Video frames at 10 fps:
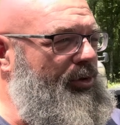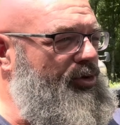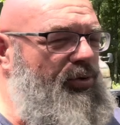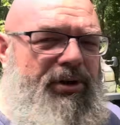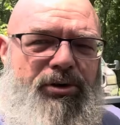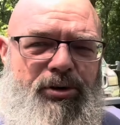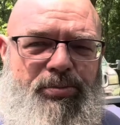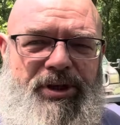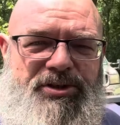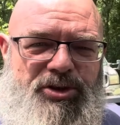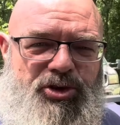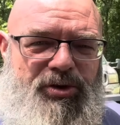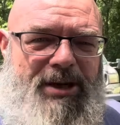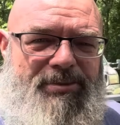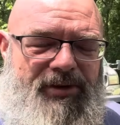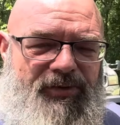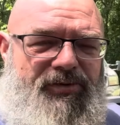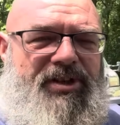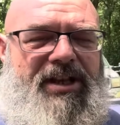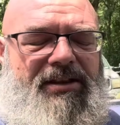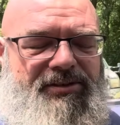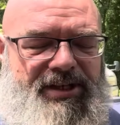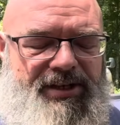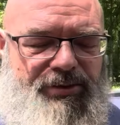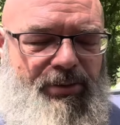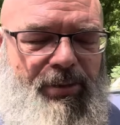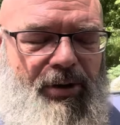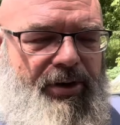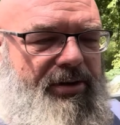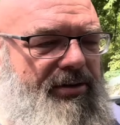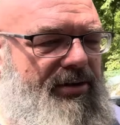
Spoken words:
there's really no good place to strap that 15-gallon tank to a mower.